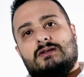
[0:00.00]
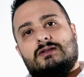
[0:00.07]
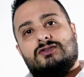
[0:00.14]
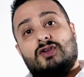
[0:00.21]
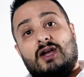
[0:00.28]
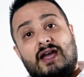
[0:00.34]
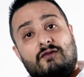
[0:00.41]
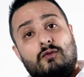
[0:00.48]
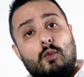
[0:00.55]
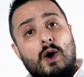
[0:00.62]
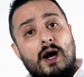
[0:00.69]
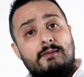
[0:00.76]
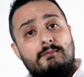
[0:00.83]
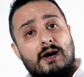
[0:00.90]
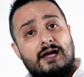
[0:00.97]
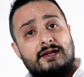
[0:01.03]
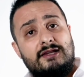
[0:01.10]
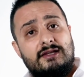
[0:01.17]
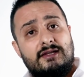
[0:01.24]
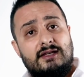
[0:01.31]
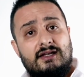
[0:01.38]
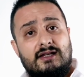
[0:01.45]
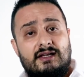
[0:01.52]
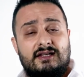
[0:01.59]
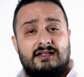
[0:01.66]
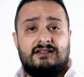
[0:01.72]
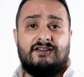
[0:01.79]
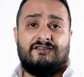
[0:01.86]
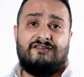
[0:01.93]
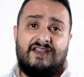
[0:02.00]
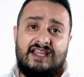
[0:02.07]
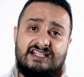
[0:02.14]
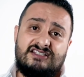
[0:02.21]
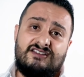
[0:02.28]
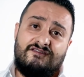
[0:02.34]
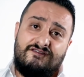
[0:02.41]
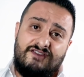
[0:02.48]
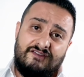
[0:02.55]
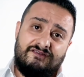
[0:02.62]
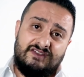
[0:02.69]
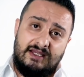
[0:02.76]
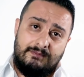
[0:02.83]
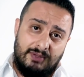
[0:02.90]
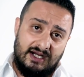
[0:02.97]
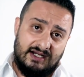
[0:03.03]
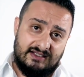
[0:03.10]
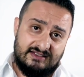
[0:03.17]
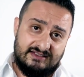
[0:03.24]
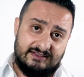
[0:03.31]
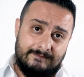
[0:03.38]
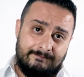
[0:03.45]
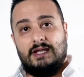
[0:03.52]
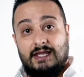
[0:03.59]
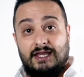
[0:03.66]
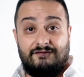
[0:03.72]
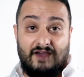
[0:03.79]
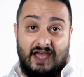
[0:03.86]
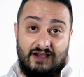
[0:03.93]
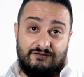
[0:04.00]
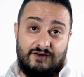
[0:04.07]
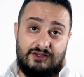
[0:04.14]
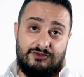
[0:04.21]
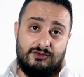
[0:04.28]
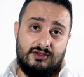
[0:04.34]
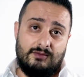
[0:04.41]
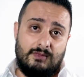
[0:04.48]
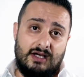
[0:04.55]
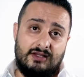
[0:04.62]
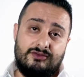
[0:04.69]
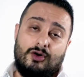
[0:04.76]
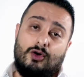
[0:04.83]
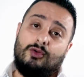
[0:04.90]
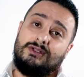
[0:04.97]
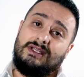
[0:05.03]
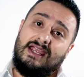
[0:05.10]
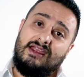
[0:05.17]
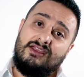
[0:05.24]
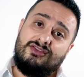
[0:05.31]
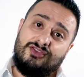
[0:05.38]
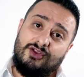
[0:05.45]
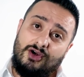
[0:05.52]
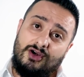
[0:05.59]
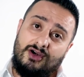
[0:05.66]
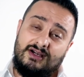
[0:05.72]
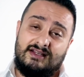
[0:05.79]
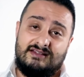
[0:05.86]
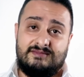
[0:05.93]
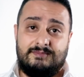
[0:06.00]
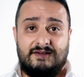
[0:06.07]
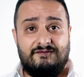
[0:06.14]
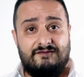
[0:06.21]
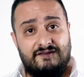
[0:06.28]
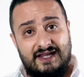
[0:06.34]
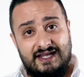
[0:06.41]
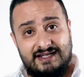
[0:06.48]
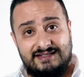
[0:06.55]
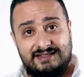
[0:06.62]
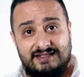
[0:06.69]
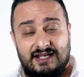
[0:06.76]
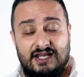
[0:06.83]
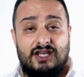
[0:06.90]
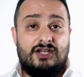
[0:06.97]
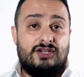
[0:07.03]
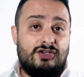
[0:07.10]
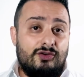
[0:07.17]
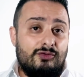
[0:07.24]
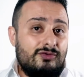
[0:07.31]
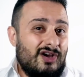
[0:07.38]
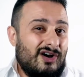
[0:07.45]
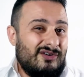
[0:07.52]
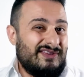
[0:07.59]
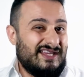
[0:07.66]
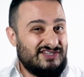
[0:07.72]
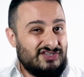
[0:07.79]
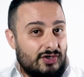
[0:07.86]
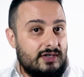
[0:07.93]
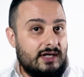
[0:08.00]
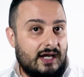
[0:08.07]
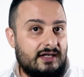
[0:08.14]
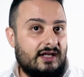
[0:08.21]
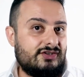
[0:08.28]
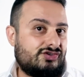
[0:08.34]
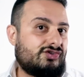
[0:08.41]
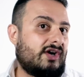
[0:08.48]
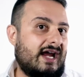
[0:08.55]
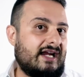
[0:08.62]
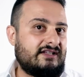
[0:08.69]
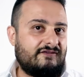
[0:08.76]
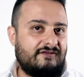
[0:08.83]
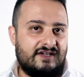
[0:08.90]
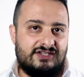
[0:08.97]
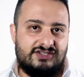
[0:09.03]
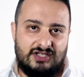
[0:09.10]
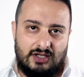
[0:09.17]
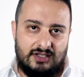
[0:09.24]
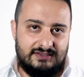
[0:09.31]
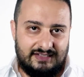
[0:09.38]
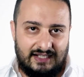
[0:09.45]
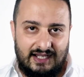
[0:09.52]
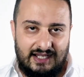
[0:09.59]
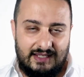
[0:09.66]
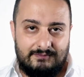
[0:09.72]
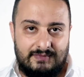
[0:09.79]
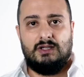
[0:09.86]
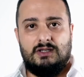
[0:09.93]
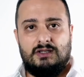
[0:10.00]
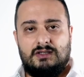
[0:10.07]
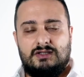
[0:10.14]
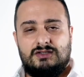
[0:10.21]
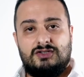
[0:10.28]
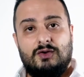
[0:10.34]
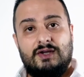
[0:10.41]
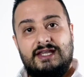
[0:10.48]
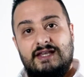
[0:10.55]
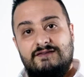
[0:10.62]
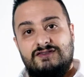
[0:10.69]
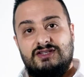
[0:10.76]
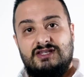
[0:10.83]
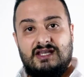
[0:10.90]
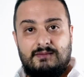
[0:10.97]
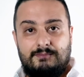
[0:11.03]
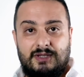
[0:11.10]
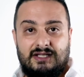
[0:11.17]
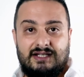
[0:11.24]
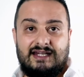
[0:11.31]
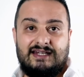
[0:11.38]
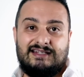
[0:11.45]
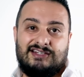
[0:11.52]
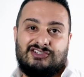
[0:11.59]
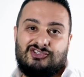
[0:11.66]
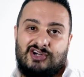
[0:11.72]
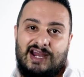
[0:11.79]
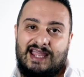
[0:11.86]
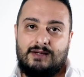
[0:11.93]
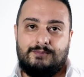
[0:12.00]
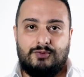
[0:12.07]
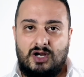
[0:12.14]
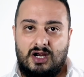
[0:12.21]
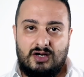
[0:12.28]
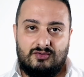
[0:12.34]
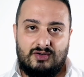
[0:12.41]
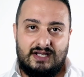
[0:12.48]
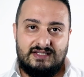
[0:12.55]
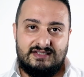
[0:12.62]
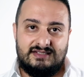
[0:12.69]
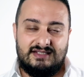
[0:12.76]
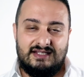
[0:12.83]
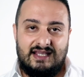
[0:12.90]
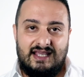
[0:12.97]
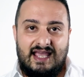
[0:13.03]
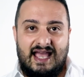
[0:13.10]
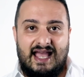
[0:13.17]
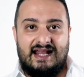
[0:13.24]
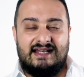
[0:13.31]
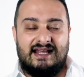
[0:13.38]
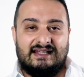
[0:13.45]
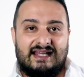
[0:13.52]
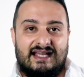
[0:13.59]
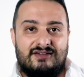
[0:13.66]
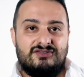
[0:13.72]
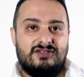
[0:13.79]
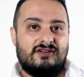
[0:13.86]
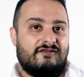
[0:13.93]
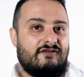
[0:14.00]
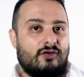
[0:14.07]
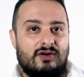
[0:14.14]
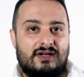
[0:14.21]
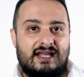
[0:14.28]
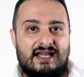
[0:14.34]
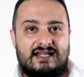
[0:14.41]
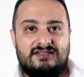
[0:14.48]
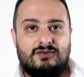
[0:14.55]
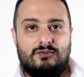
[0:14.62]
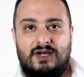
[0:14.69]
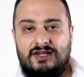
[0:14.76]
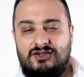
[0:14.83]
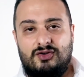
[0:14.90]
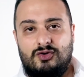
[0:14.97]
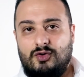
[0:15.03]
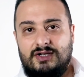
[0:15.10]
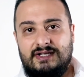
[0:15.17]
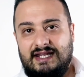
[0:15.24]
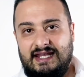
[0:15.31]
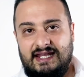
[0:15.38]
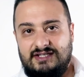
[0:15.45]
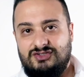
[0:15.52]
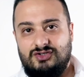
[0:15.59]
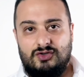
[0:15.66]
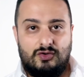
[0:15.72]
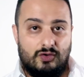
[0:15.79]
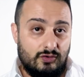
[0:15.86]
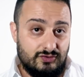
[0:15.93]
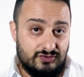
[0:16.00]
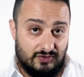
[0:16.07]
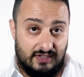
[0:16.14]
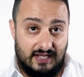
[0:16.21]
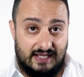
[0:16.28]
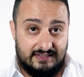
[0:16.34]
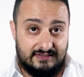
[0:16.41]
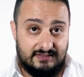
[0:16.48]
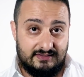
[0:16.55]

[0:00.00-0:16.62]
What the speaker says: So I have 1 month to fix 50 bugs. If halfway through the month only a third has been fixed, you know that you're not on track to finish it on time. So it gives you the ability to track progress and allows you to forecast to whether you're going to hit your goals or not.